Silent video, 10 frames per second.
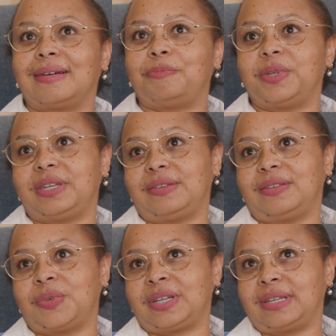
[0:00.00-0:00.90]
I've been
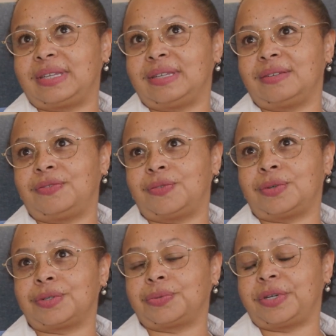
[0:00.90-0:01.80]
with IKEA
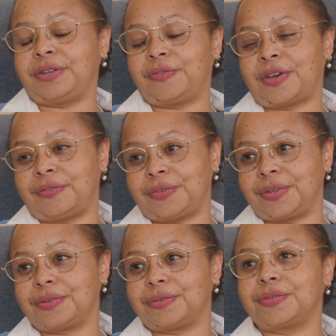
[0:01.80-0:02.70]
for 25
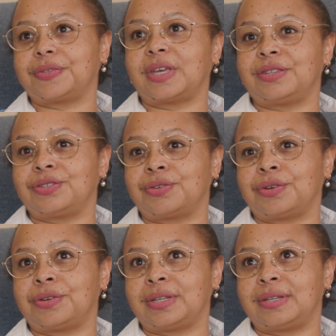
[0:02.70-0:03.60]
years. I
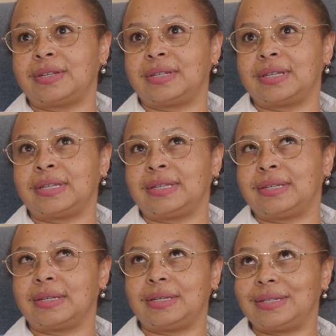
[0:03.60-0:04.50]
started
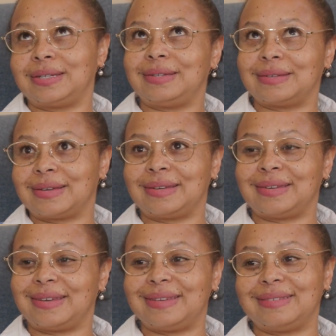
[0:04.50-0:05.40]
in
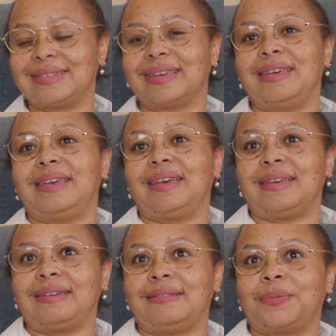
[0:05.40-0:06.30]
1998,
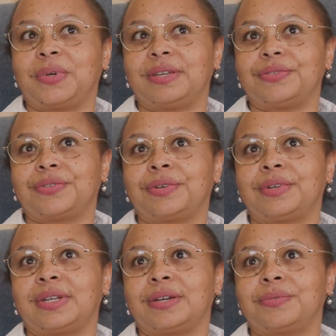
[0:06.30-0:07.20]
and when I
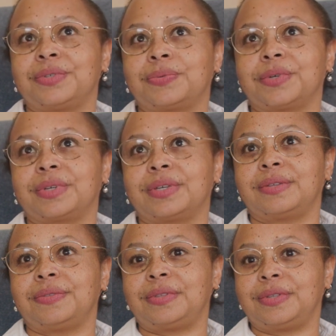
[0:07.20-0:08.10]
started, I was working
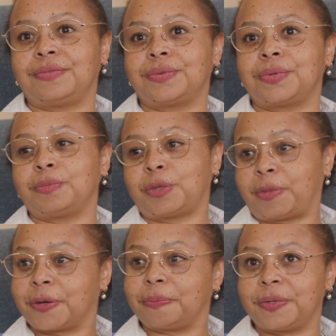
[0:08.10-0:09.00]
in the living room
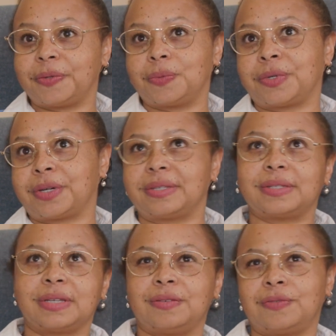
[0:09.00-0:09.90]
department where I
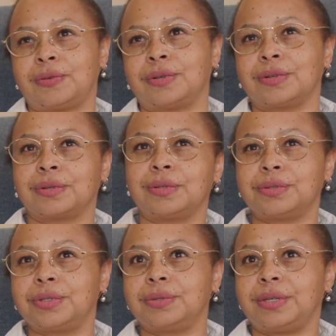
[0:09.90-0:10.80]
stayed for
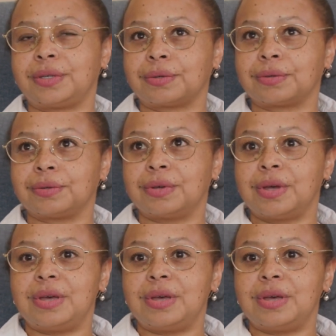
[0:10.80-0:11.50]
close to a year.